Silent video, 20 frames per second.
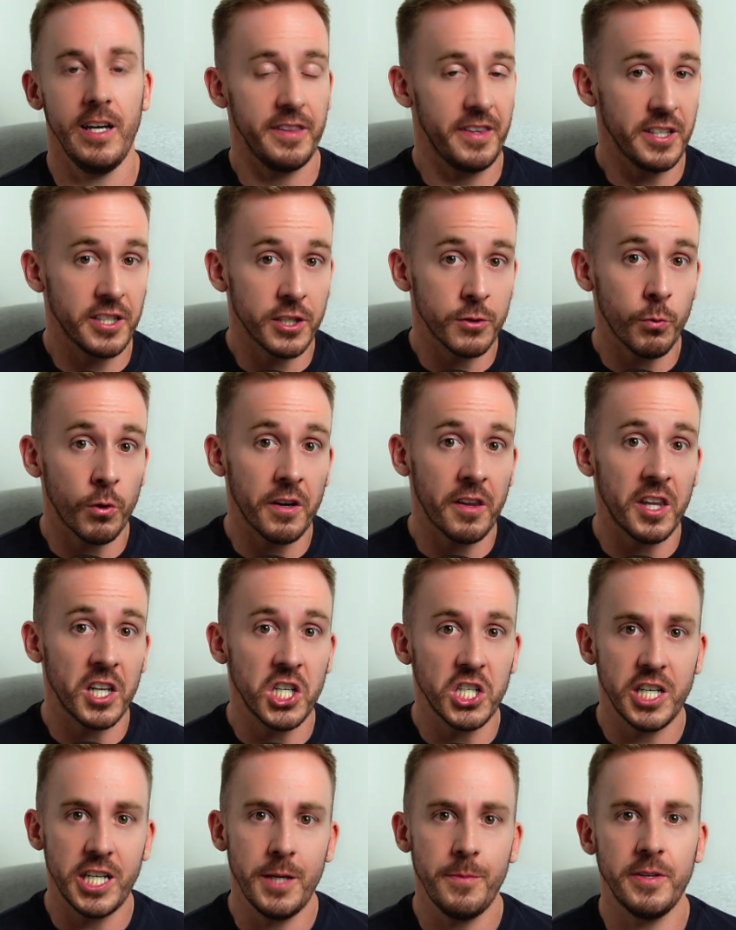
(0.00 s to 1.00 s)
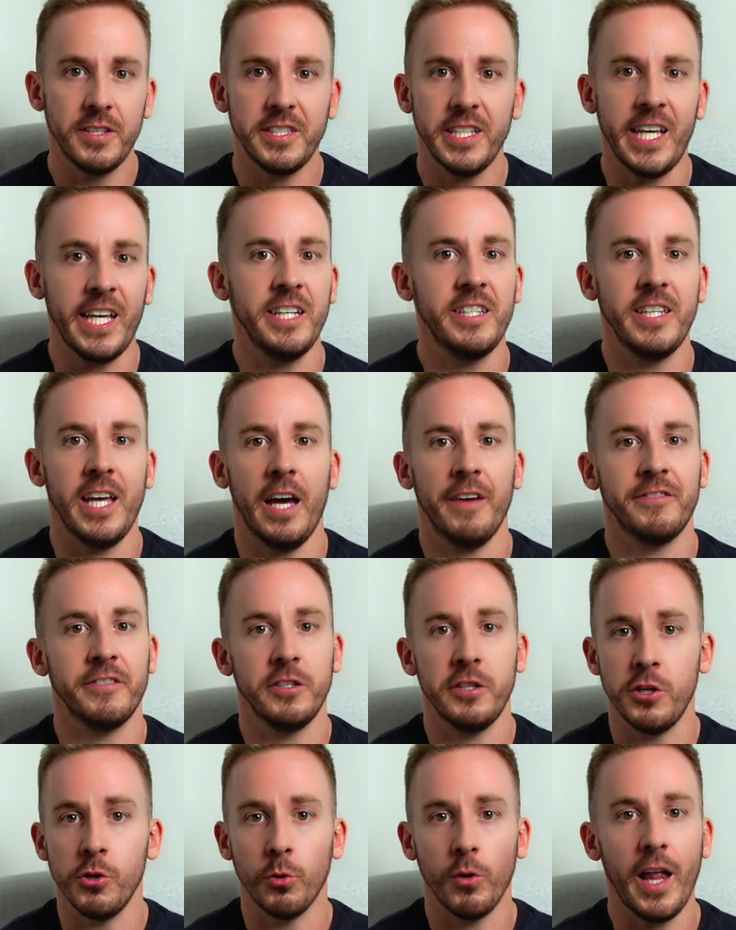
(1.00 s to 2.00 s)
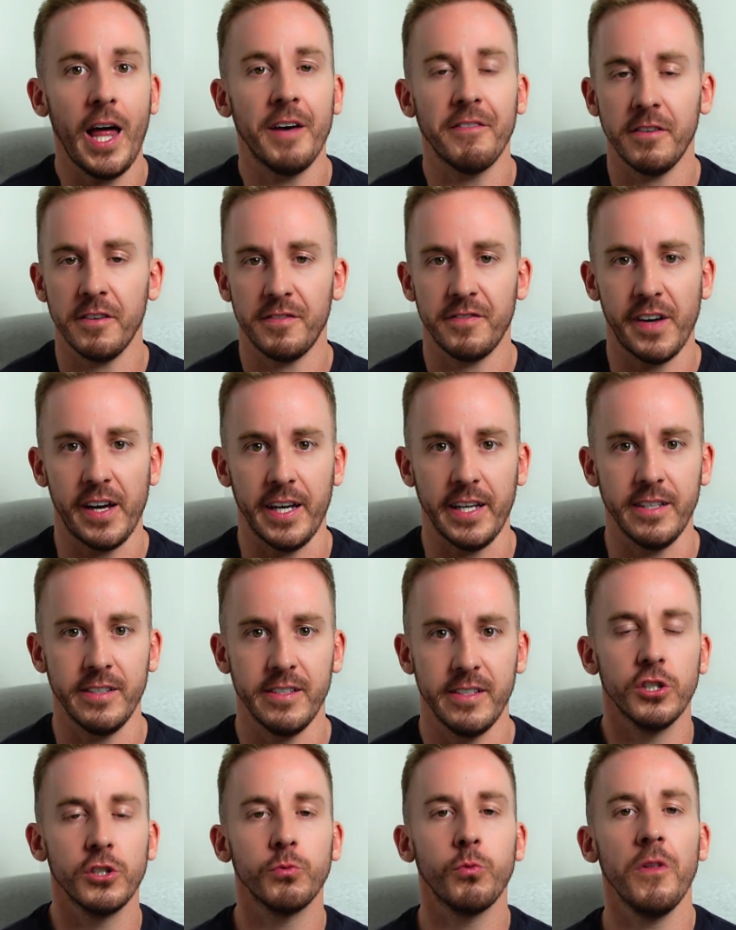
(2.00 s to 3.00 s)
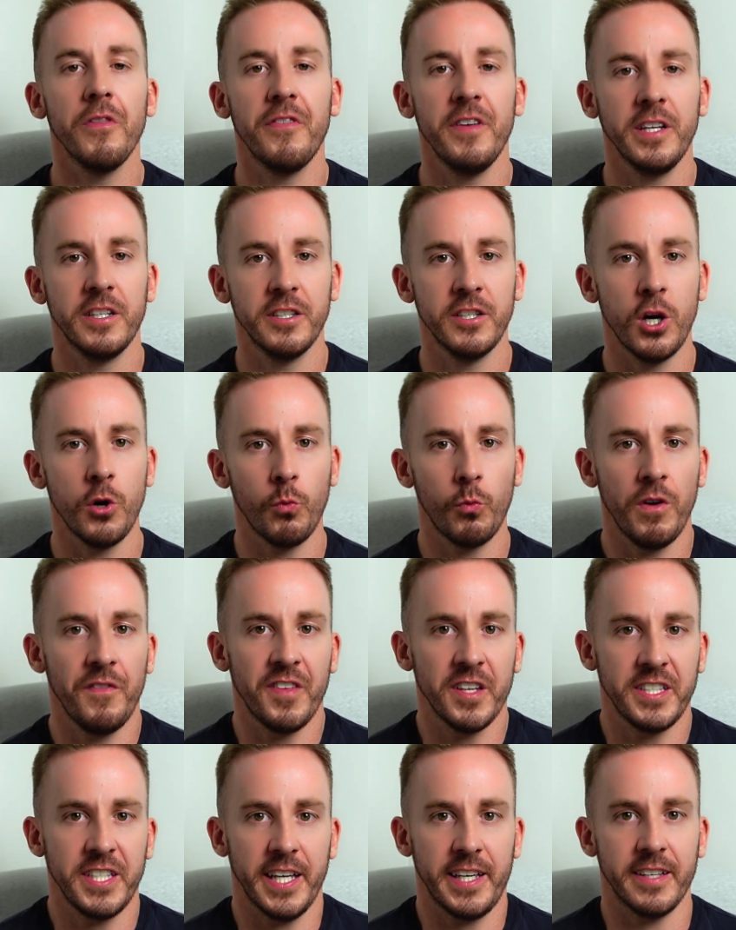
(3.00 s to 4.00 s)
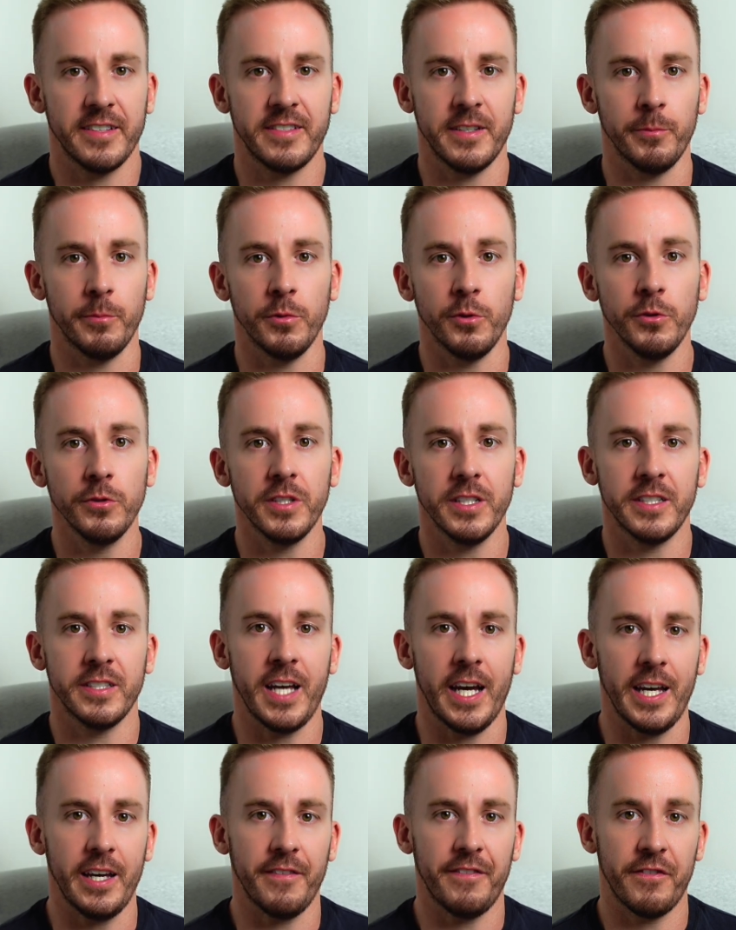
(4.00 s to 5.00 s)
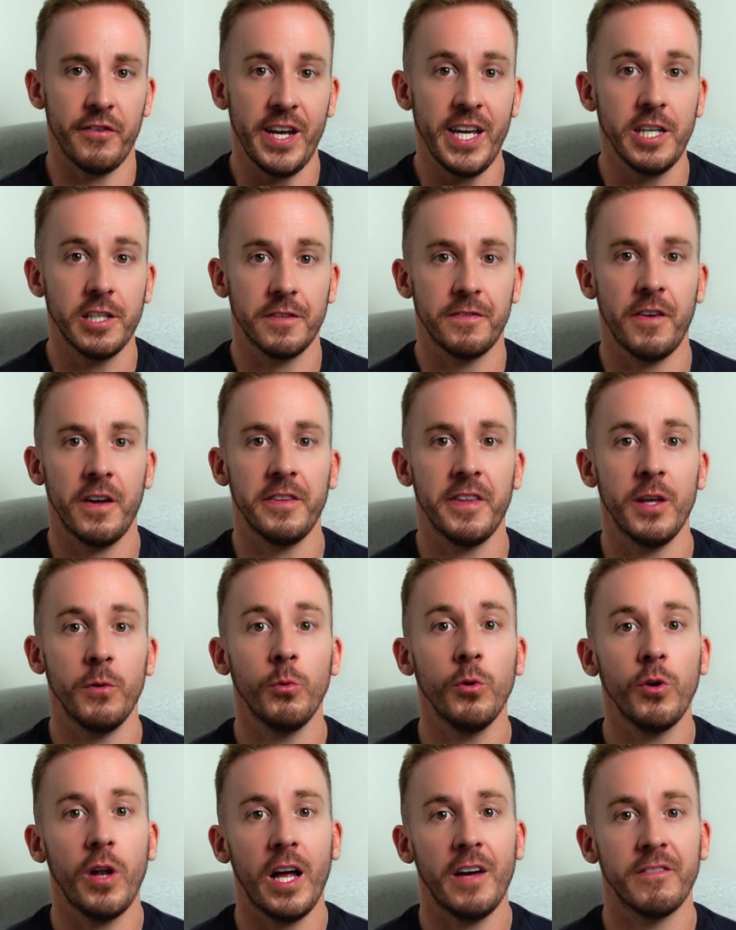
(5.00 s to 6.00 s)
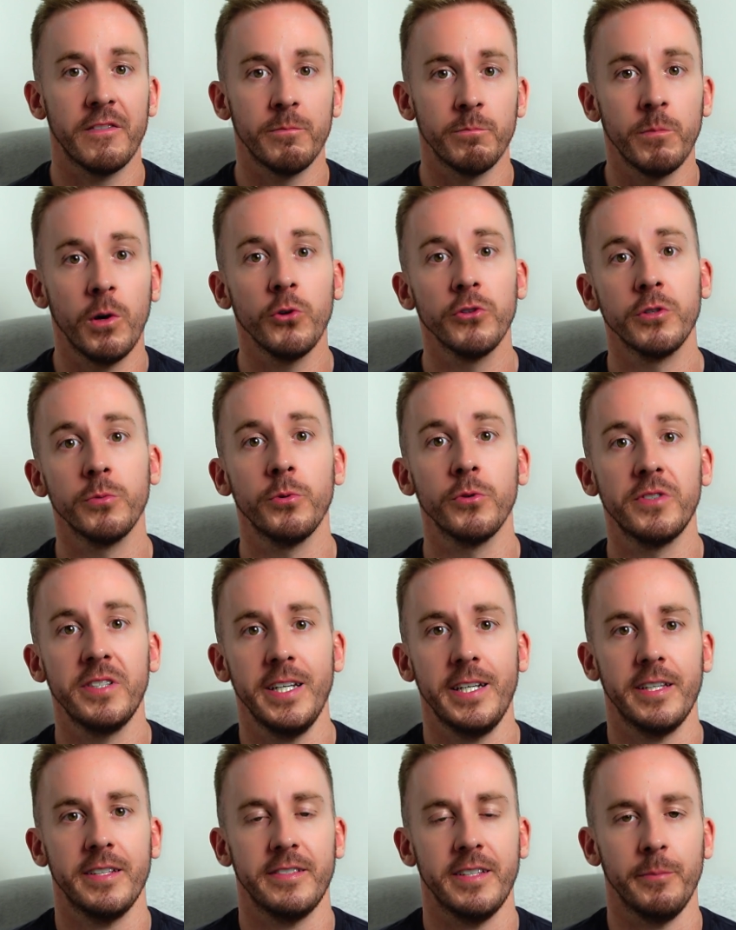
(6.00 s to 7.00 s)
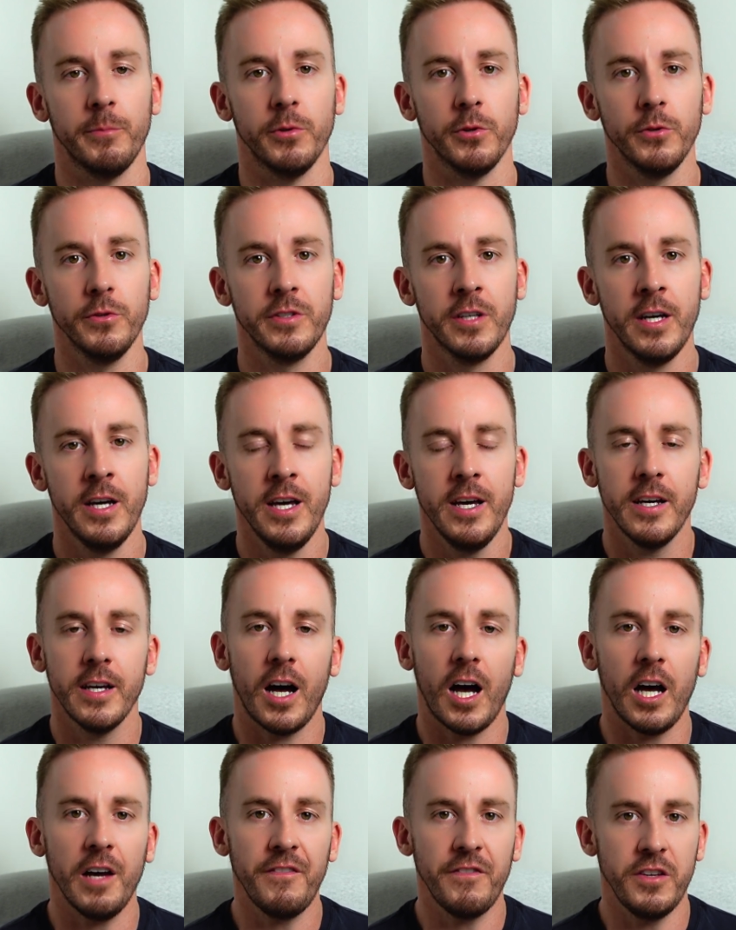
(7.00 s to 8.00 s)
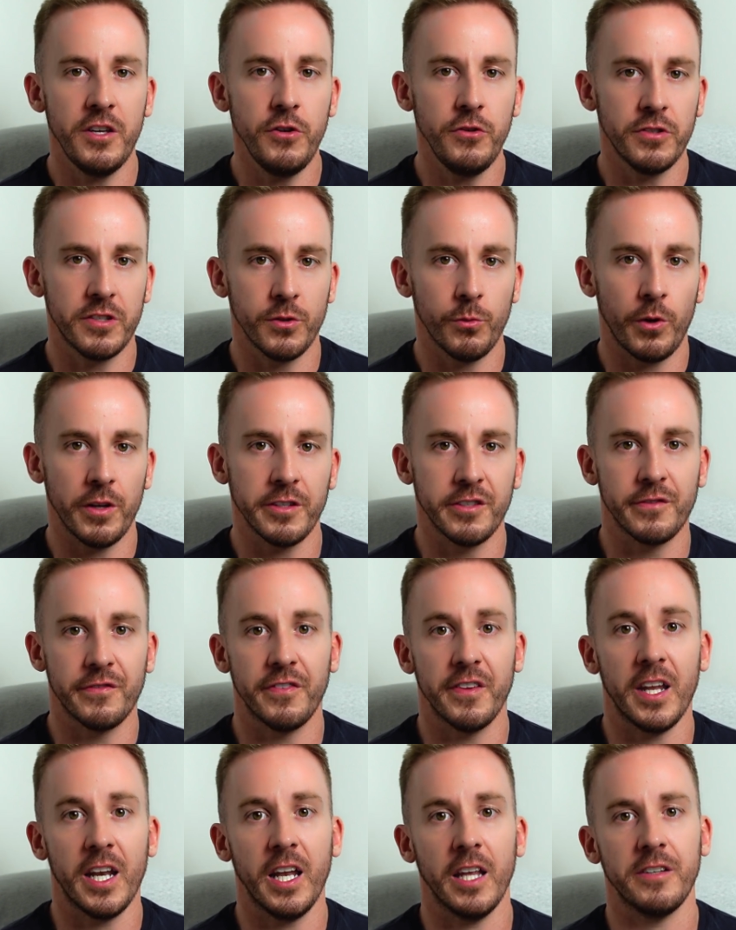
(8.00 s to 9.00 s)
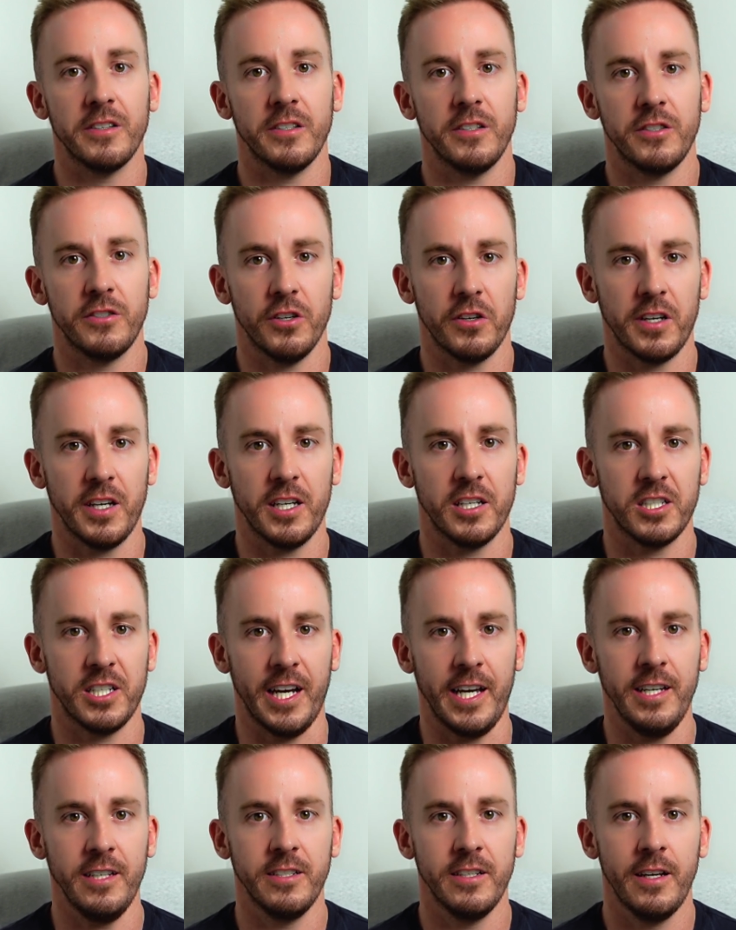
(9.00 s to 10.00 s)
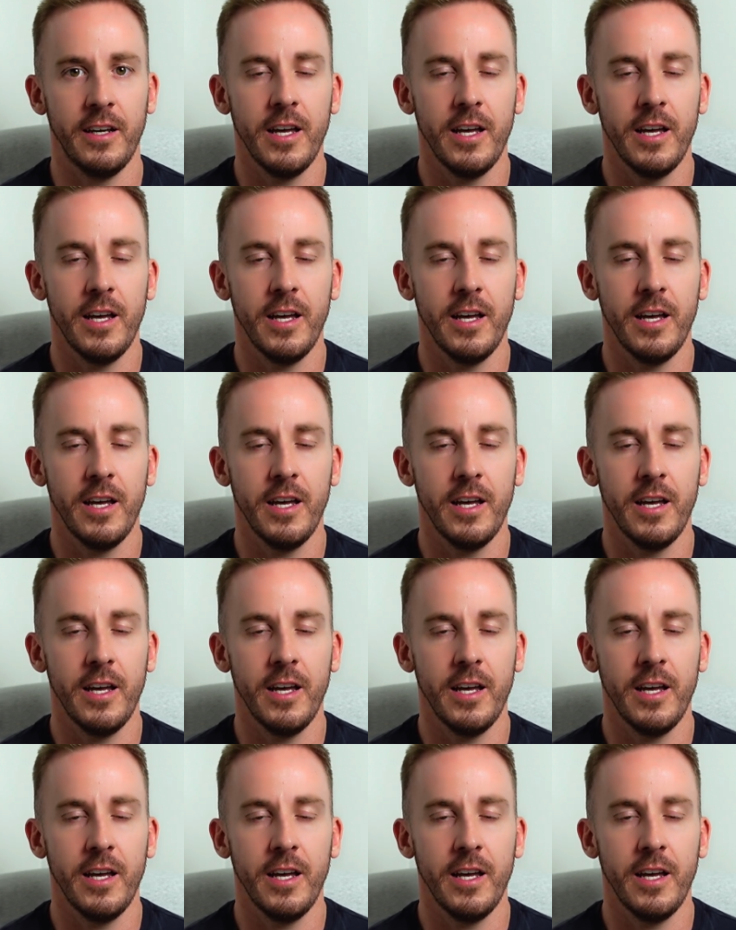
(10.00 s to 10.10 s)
This is one of the cheapest ETFs you'll ever find. Just one thing to note with the ticker symbols is that for each fund, they will have multiple ticker symbols. I've used the ones for the London Stock Exchange,